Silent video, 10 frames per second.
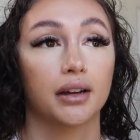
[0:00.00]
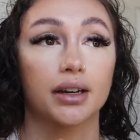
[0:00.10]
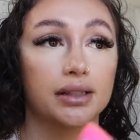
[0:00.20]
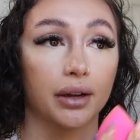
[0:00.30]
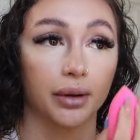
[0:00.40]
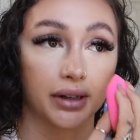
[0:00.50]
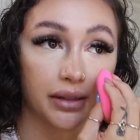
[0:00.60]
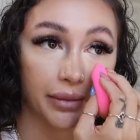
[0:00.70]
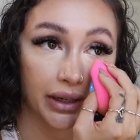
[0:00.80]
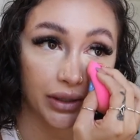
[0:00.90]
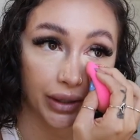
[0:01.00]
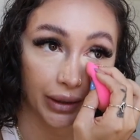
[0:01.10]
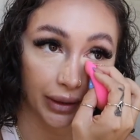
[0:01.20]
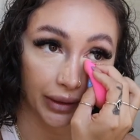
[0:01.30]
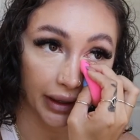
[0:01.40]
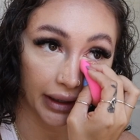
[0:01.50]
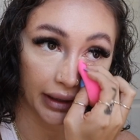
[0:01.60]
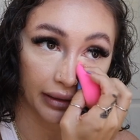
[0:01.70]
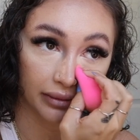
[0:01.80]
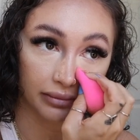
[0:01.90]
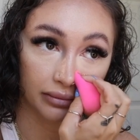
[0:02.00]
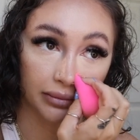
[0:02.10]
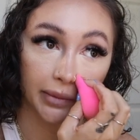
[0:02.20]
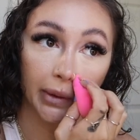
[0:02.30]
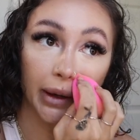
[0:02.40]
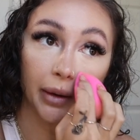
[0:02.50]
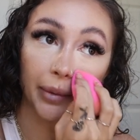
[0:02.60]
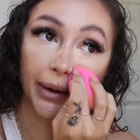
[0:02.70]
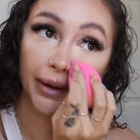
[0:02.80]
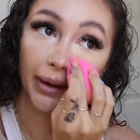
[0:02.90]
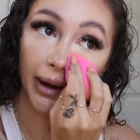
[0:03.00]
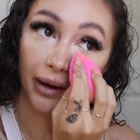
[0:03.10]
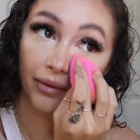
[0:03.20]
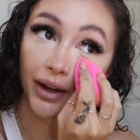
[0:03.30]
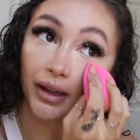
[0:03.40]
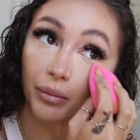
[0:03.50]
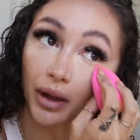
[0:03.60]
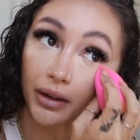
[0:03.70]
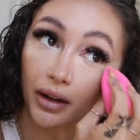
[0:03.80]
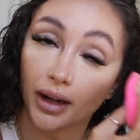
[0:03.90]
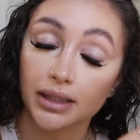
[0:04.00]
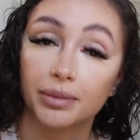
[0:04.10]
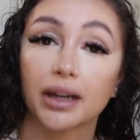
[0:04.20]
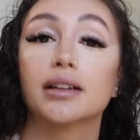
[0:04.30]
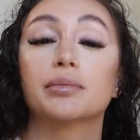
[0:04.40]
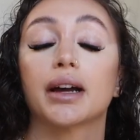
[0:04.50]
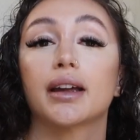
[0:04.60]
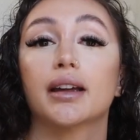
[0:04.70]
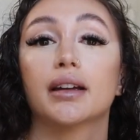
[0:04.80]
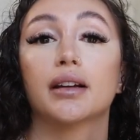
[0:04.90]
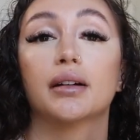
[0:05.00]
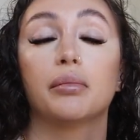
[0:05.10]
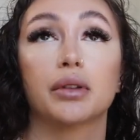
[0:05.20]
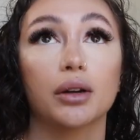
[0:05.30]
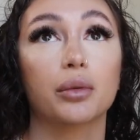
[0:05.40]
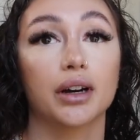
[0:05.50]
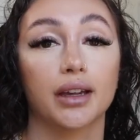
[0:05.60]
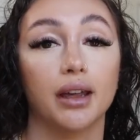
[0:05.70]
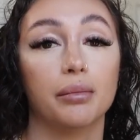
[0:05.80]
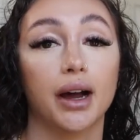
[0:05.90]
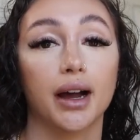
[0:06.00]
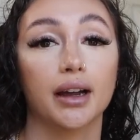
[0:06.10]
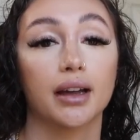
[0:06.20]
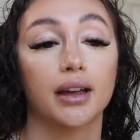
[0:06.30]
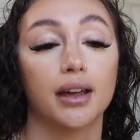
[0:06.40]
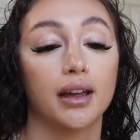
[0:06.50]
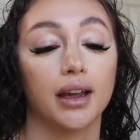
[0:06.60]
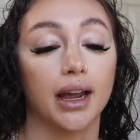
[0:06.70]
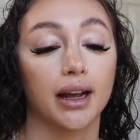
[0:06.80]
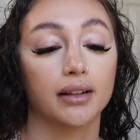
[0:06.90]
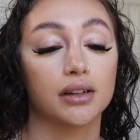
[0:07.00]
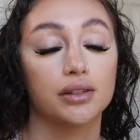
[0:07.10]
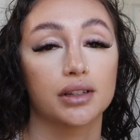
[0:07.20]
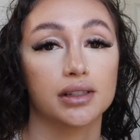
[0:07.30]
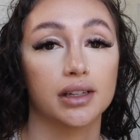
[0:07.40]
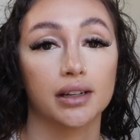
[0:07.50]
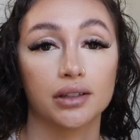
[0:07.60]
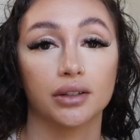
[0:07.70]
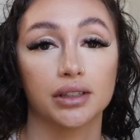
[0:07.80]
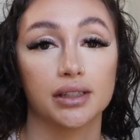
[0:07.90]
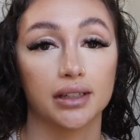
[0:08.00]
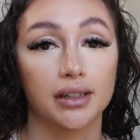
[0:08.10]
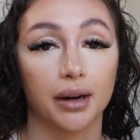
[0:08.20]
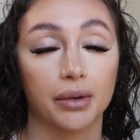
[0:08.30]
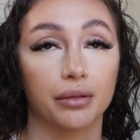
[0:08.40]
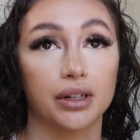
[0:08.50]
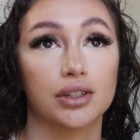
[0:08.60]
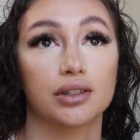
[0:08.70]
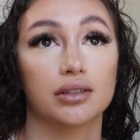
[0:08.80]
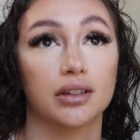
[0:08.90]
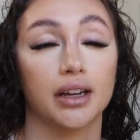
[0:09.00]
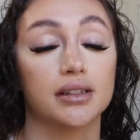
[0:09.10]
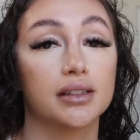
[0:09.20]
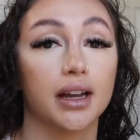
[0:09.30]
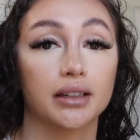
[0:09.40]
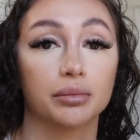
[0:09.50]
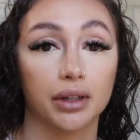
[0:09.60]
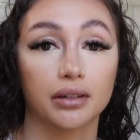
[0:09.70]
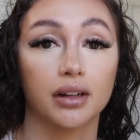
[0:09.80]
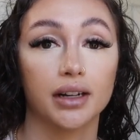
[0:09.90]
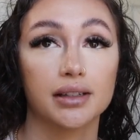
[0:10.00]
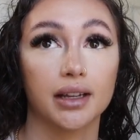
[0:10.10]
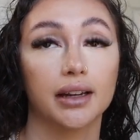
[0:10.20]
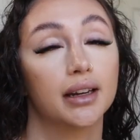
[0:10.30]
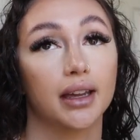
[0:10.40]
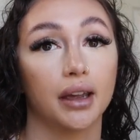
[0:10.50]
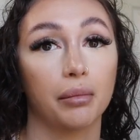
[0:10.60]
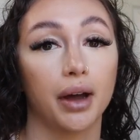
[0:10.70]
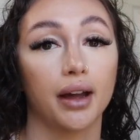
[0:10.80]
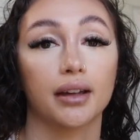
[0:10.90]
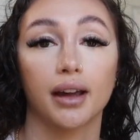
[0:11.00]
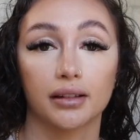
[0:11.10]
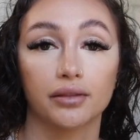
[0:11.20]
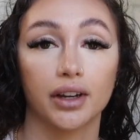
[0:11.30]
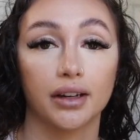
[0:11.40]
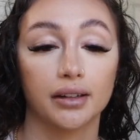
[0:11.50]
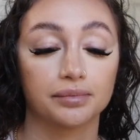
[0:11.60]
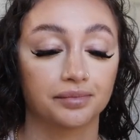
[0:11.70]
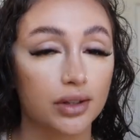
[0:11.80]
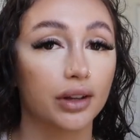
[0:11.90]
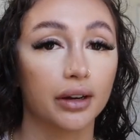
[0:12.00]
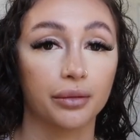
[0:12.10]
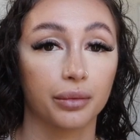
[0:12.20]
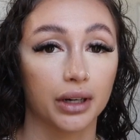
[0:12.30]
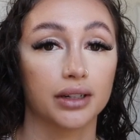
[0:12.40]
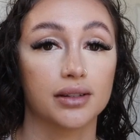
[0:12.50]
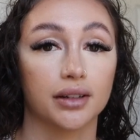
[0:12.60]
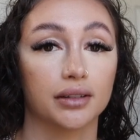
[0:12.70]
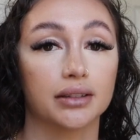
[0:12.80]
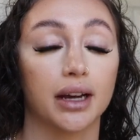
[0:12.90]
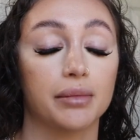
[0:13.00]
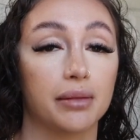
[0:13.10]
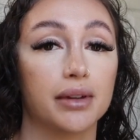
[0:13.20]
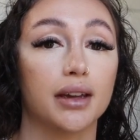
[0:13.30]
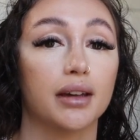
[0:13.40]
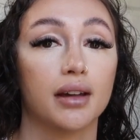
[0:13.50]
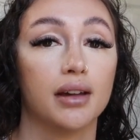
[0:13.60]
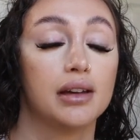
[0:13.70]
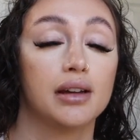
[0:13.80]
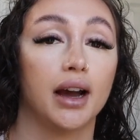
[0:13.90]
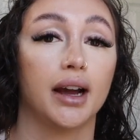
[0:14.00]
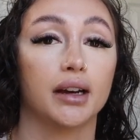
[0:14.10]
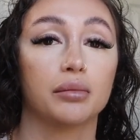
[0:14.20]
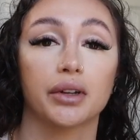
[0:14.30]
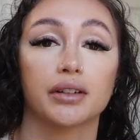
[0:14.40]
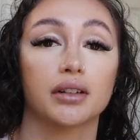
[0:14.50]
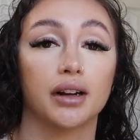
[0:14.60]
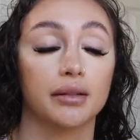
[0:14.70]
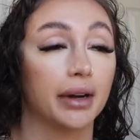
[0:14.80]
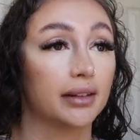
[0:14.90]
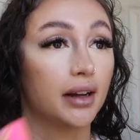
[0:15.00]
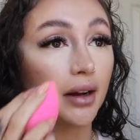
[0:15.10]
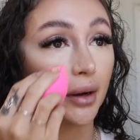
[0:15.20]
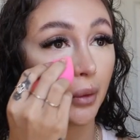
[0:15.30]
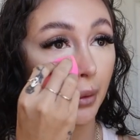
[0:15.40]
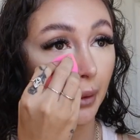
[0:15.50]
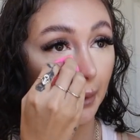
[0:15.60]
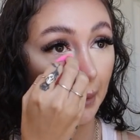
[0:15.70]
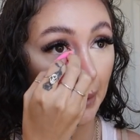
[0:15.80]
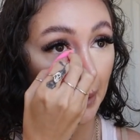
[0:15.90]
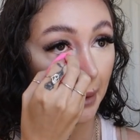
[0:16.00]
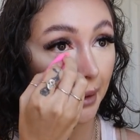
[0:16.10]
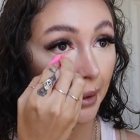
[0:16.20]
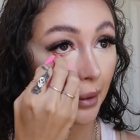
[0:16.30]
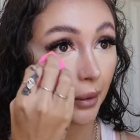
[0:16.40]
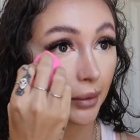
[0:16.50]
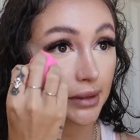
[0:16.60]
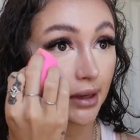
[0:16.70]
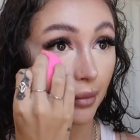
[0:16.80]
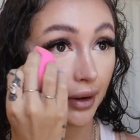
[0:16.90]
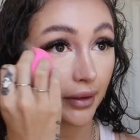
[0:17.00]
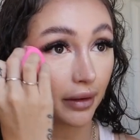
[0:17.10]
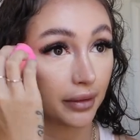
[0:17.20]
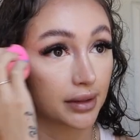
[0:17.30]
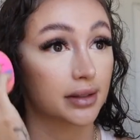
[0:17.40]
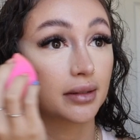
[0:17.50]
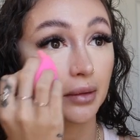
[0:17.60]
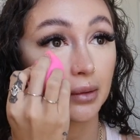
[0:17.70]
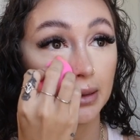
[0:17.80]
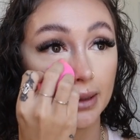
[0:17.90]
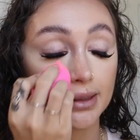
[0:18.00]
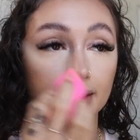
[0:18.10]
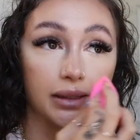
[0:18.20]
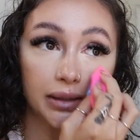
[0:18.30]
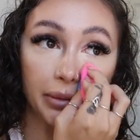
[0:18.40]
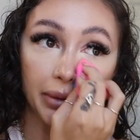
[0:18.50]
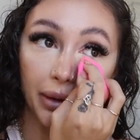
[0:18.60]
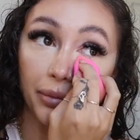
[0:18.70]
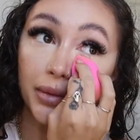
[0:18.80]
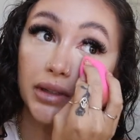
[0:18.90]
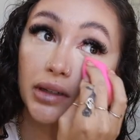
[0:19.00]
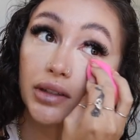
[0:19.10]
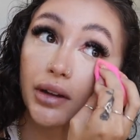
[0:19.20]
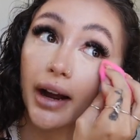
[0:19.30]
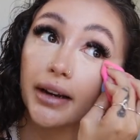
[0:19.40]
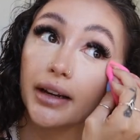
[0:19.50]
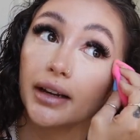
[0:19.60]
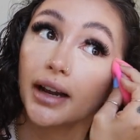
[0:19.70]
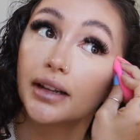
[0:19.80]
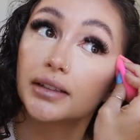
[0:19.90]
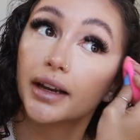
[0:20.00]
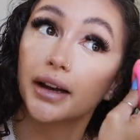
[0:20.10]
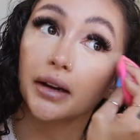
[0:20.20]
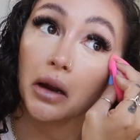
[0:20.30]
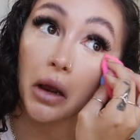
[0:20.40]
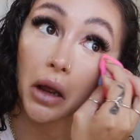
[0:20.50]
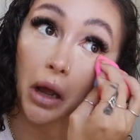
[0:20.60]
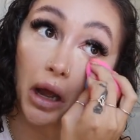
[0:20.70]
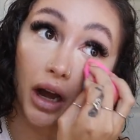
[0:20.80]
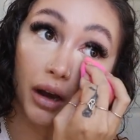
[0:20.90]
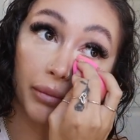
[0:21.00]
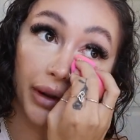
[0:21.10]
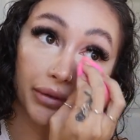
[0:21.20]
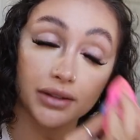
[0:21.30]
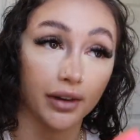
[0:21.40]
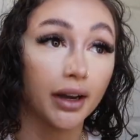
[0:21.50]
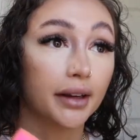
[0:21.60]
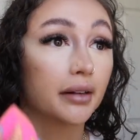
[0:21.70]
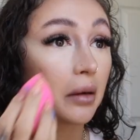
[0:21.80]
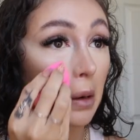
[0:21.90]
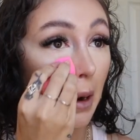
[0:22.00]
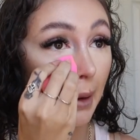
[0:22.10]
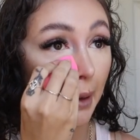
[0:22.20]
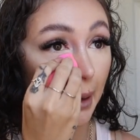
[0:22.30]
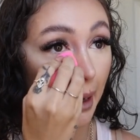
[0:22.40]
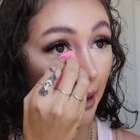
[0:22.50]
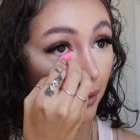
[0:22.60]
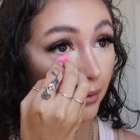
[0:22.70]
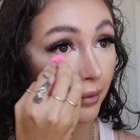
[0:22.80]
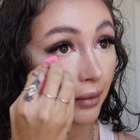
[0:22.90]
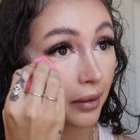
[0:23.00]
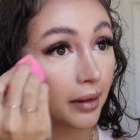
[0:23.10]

because they wanted to make sure that um, I didn't have any blood clots because my blood work came back and they do this test called a D dimer, which can detect blood clots, and it came back elevated. So they were concerned that maybe I had a blood clot in my lung or, you know, somewhere that was causing these symptoms. So I had to get a CAT scan. Um, it was fine. I didn't have